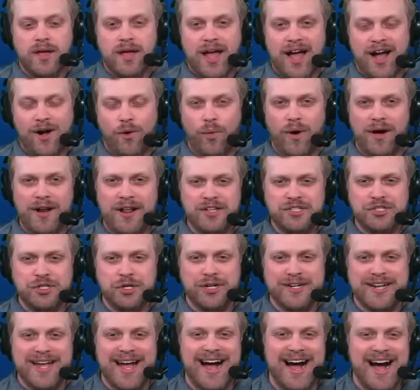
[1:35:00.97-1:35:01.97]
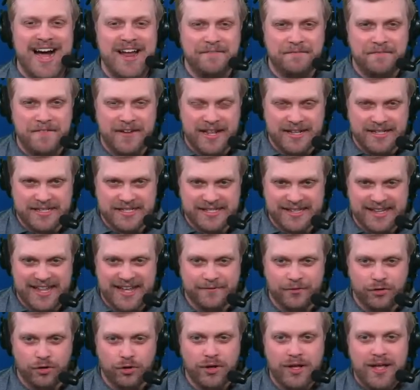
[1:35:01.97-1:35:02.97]
Now, what is your confidence
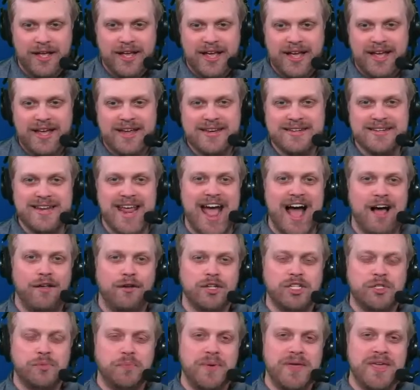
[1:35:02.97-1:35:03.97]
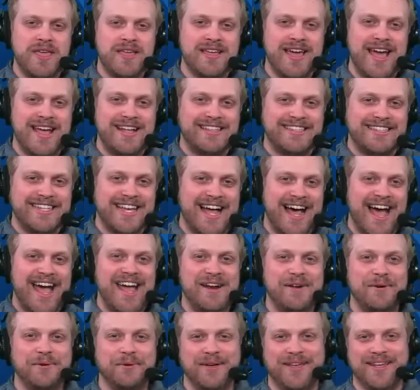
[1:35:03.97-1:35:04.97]
level in Dallas being a
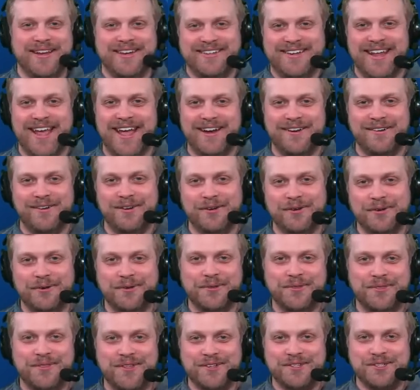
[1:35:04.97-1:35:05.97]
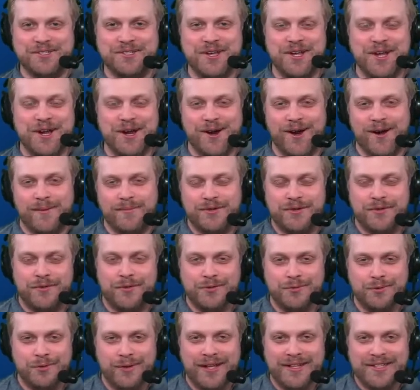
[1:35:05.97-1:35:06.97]
title contender this year? I'm sure
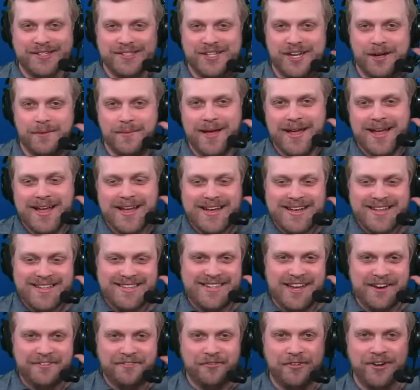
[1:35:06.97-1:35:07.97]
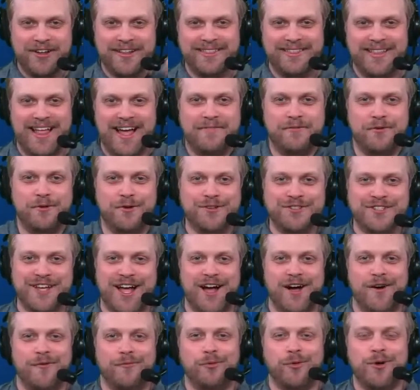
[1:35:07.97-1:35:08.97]
this will get some different levels
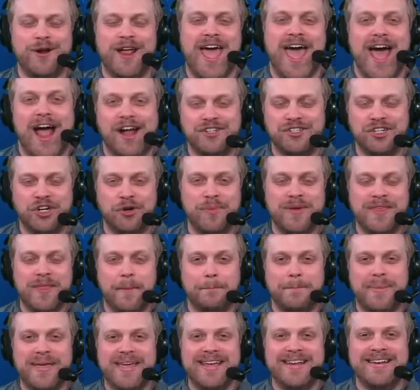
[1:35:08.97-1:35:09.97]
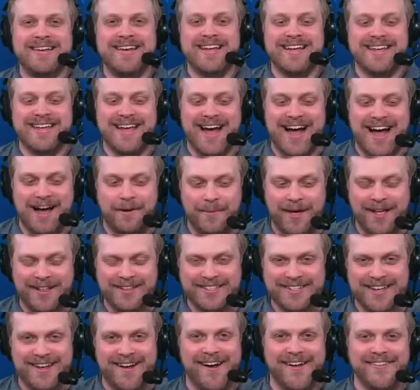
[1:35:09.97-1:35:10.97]
of reaction. It'll be the pinned
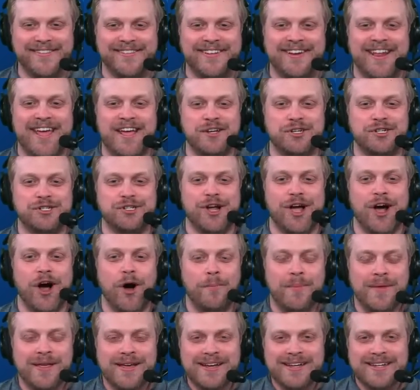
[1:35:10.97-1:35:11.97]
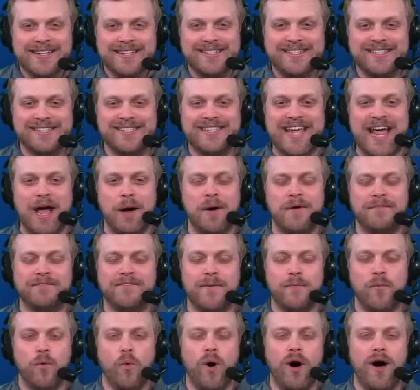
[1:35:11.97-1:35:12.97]
comment on today's show. Scale it
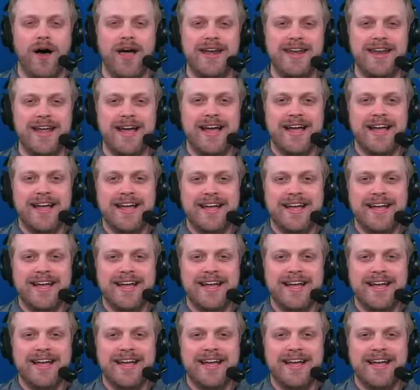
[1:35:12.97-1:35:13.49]
from one